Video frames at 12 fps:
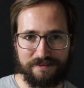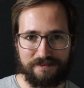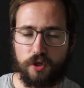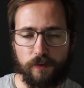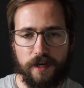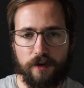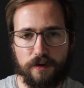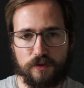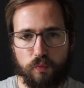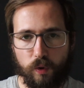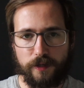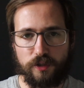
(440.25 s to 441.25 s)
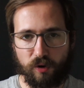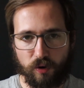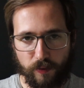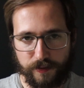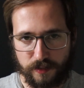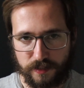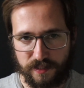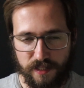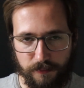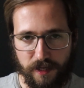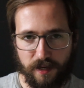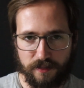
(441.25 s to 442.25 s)
So here is what you're going to
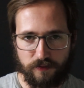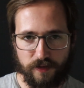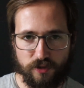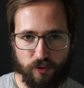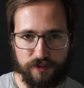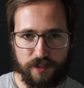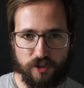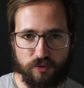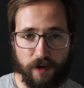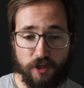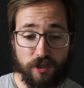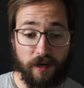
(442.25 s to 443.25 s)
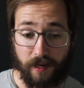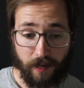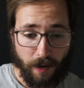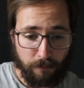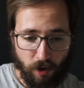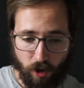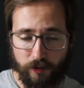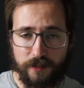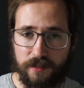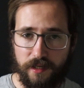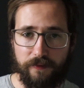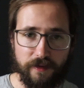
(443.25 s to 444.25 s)
see because of this whole situation, and I'm already
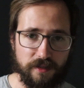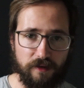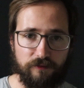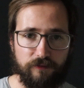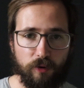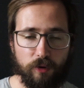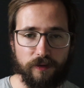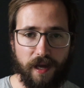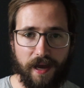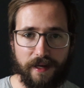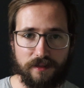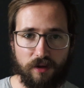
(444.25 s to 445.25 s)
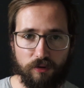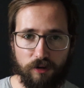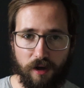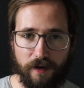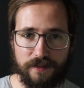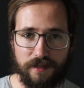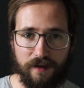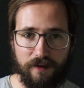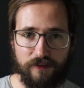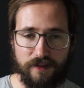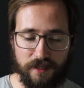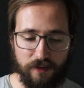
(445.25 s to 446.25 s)
seeing this unfold at a lot
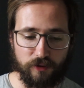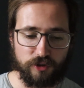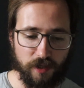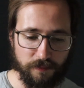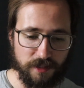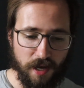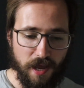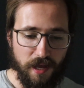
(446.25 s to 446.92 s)
of dealerships.